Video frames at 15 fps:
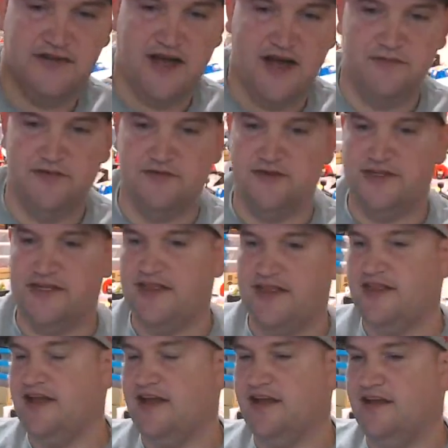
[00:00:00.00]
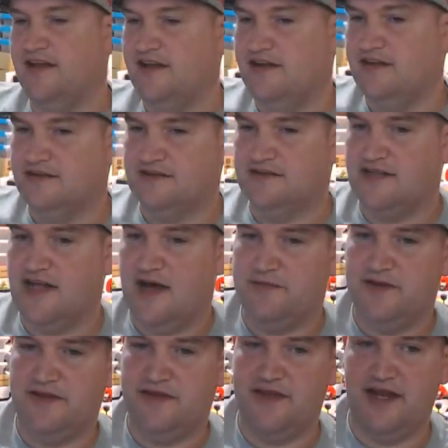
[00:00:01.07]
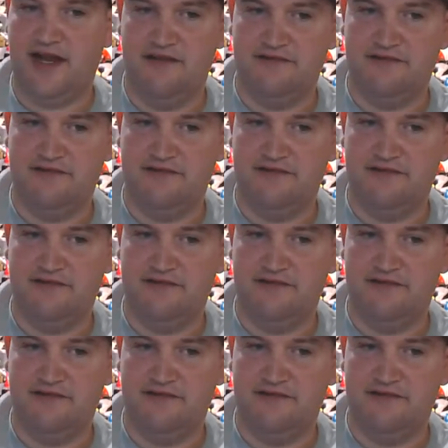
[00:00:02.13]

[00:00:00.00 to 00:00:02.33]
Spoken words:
time to really think, to stop and think.